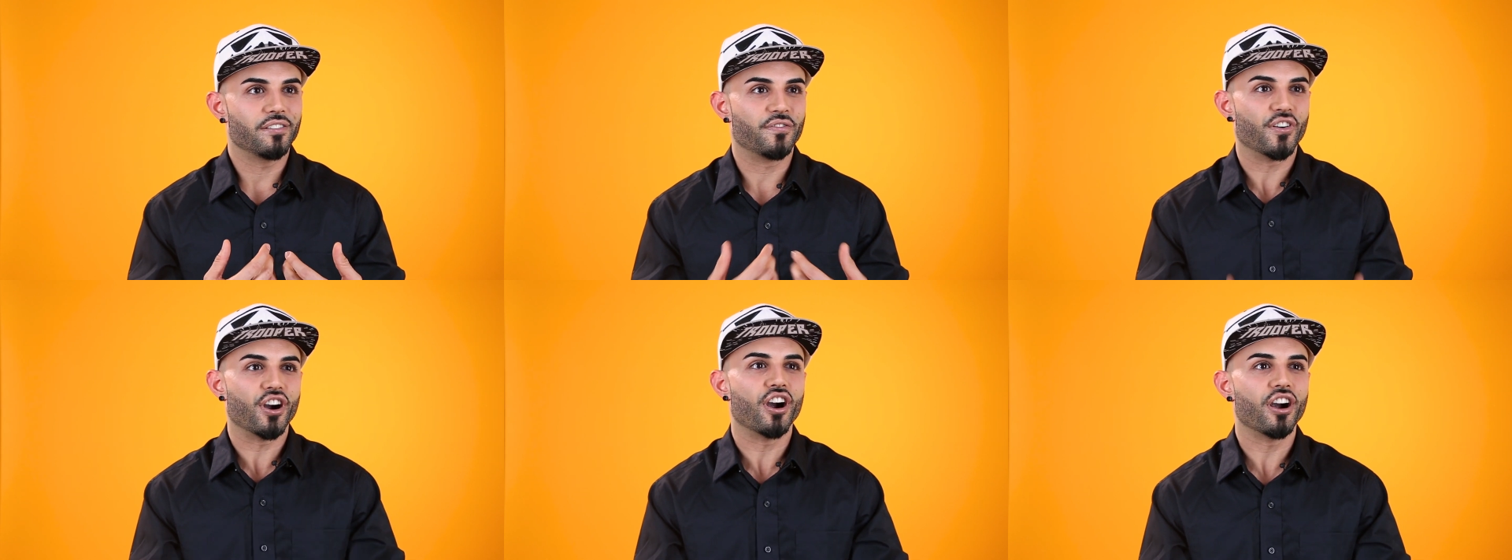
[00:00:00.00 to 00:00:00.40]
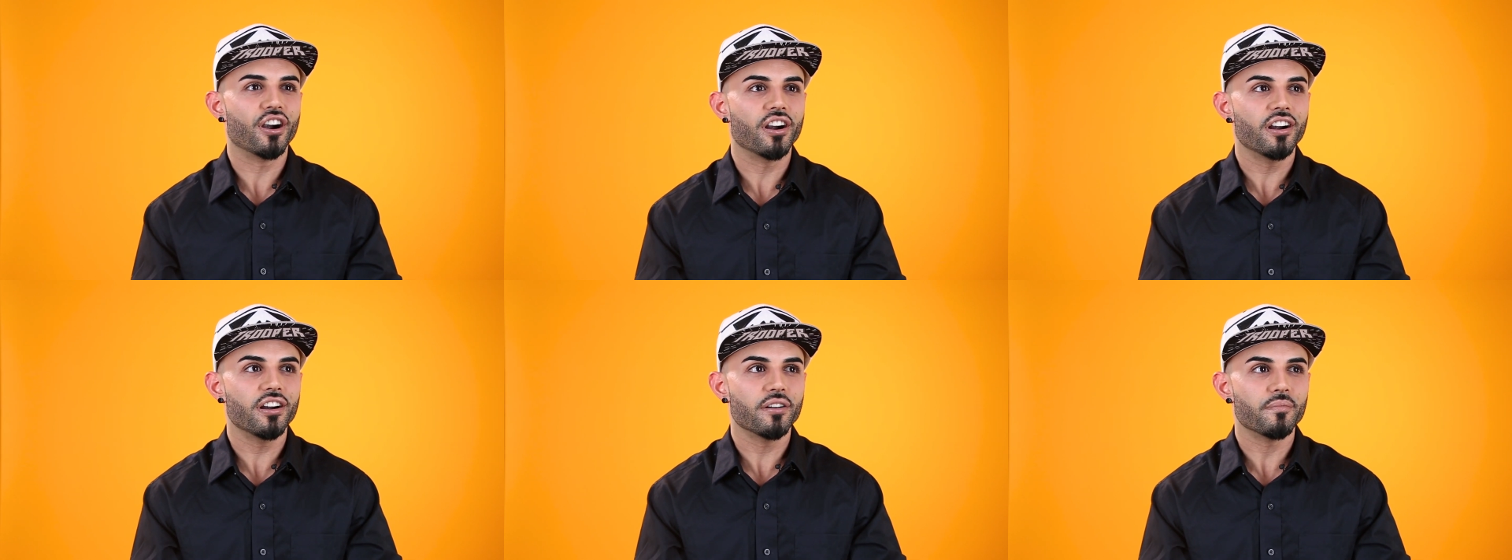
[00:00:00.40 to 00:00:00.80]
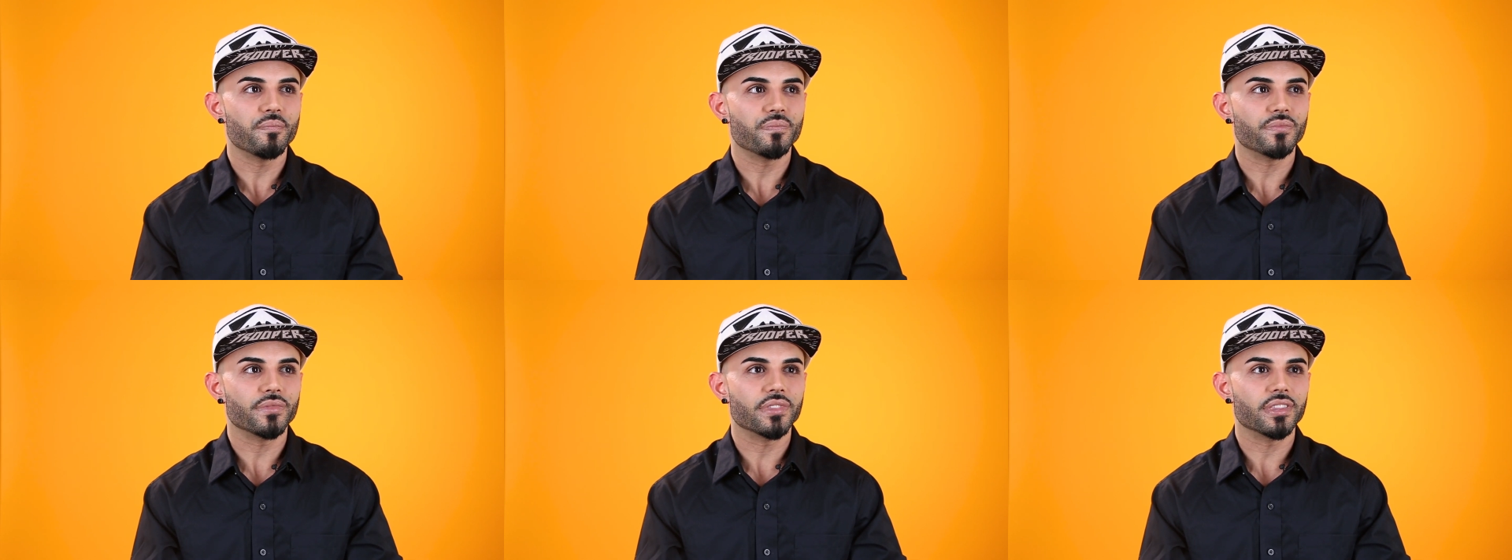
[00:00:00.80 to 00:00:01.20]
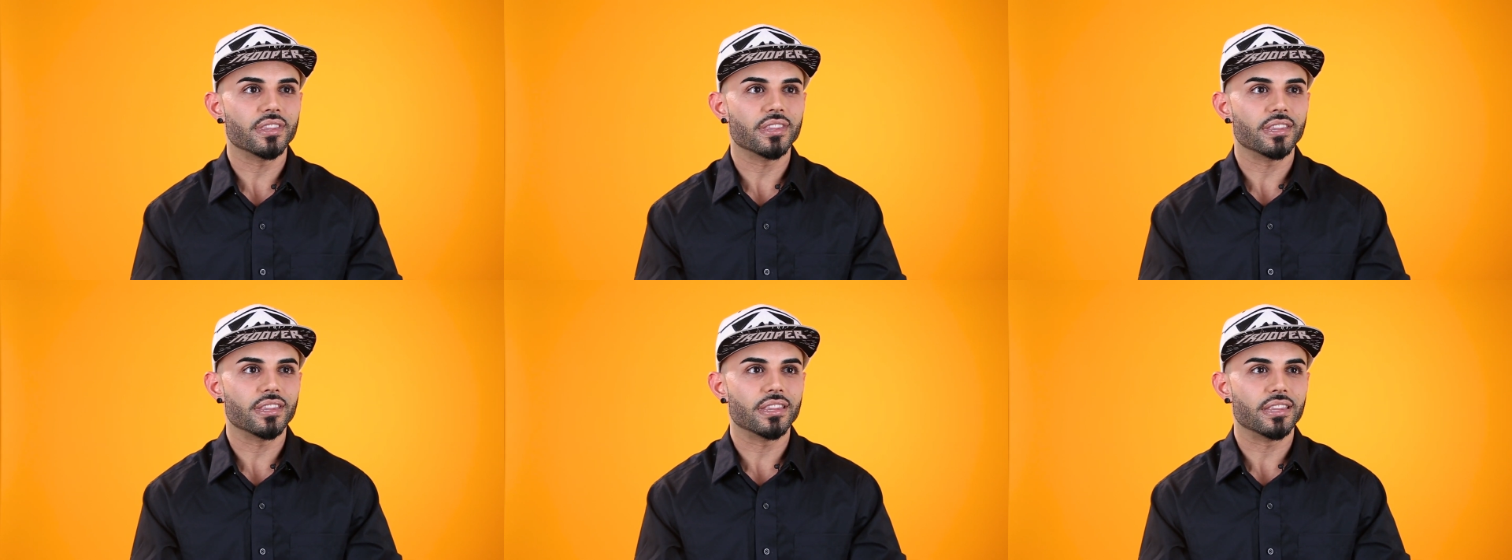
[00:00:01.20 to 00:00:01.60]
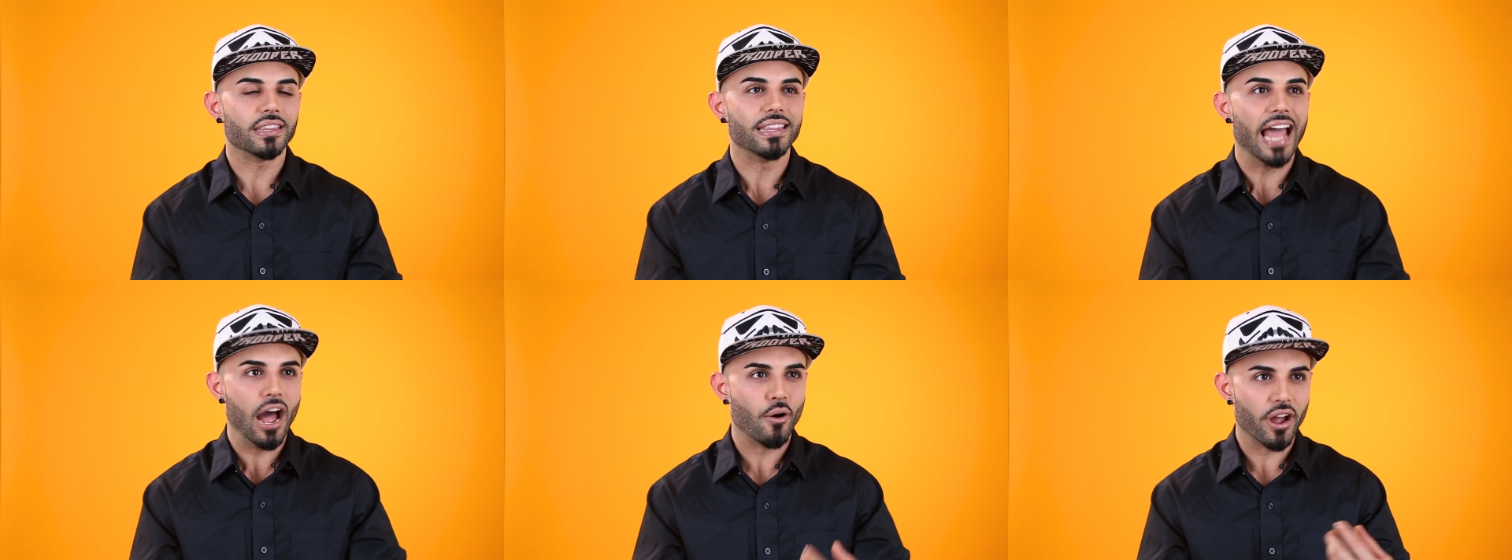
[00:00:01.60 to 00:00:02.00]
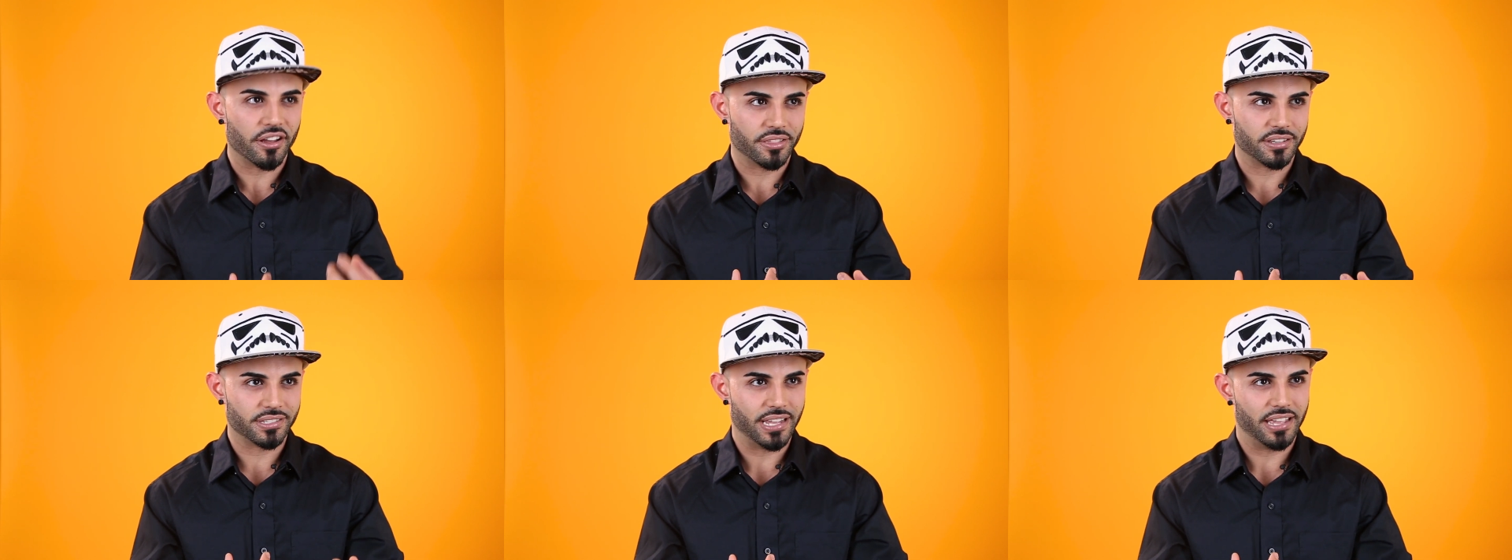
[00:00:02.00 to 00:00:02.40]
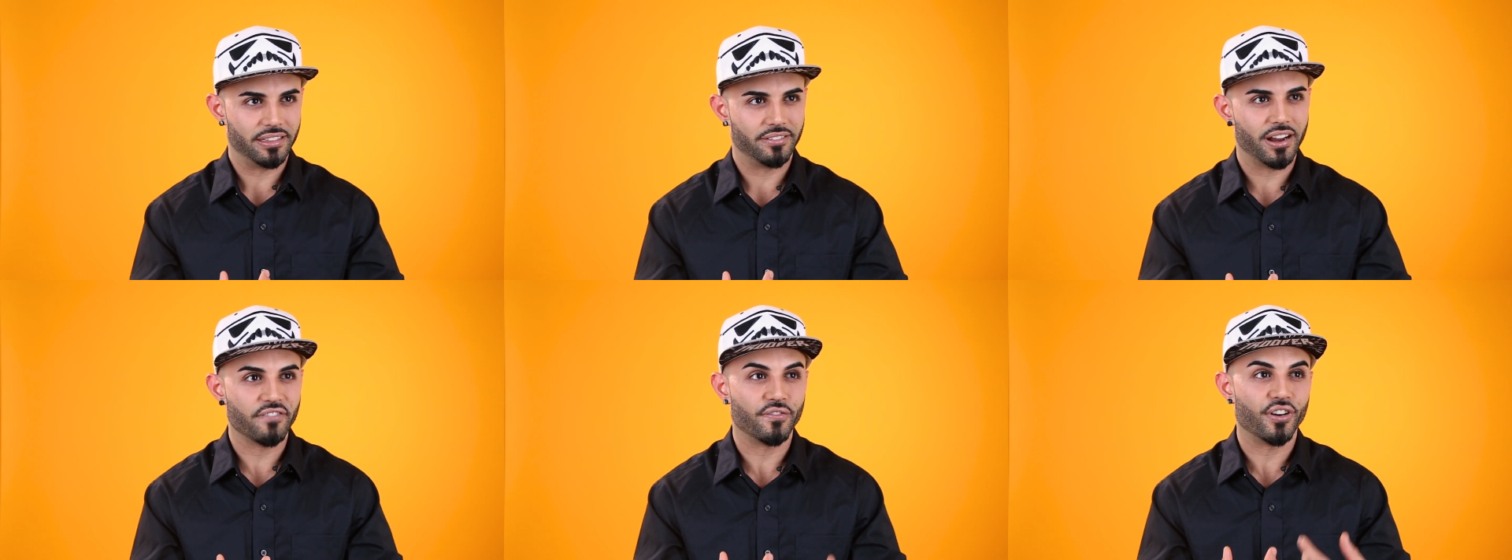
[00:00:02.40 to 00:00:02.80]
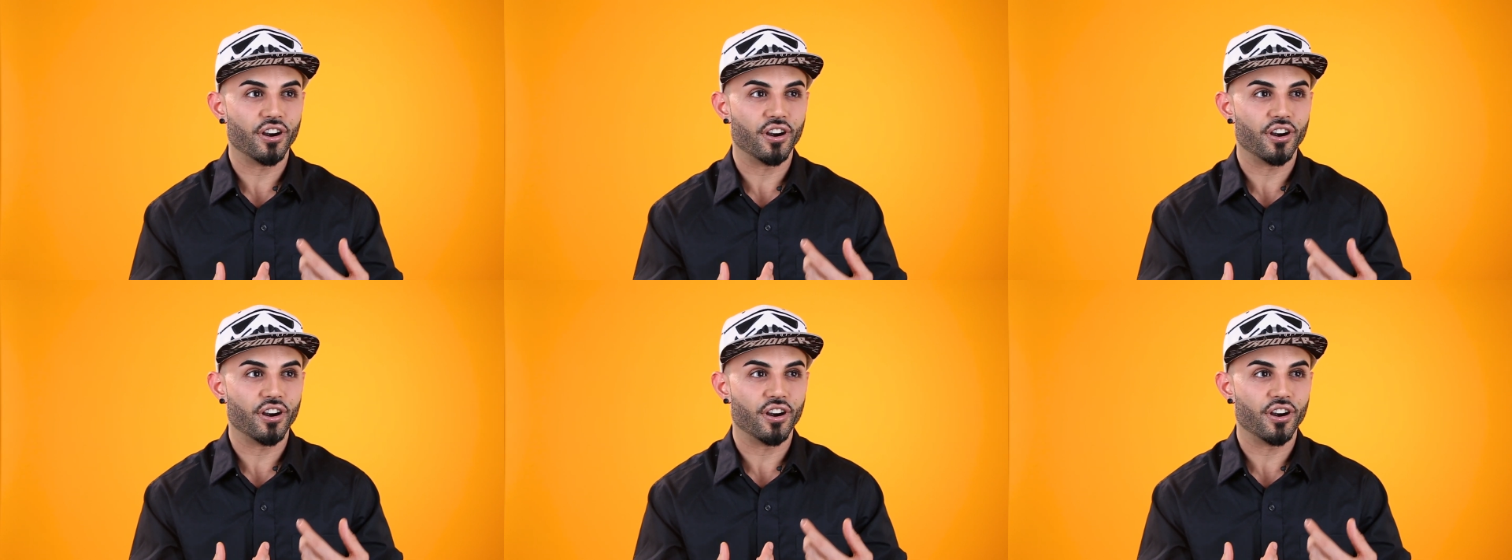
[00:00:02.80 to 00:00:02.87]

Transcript: for her, now I understand it, right?